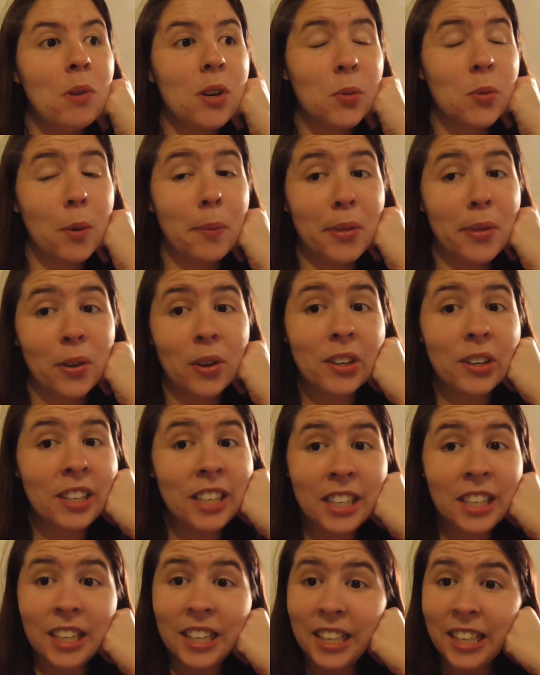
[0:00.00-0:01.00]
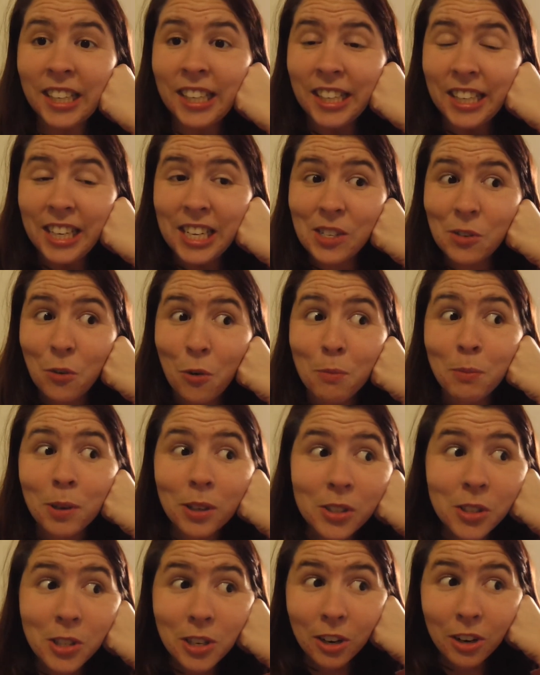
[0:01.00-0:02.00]
BookSwapAthon is
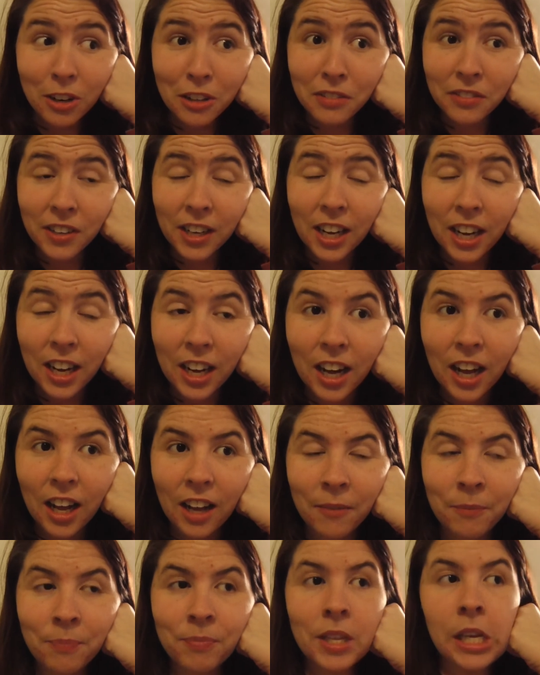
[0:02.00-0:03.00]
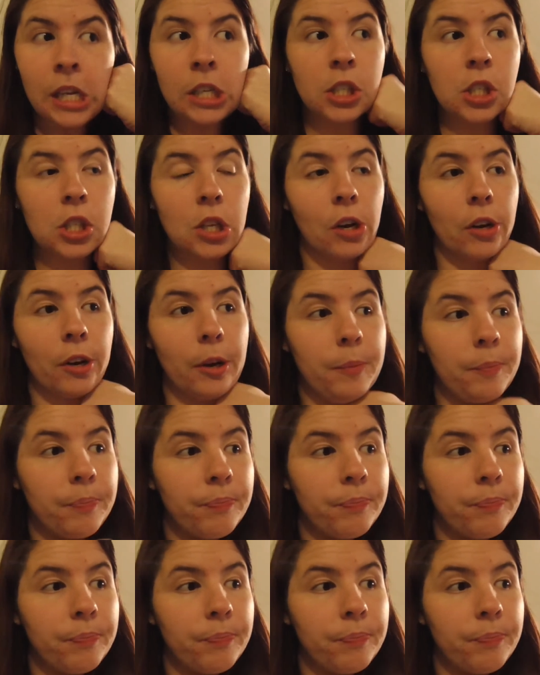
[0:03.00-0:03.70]
almost over. So,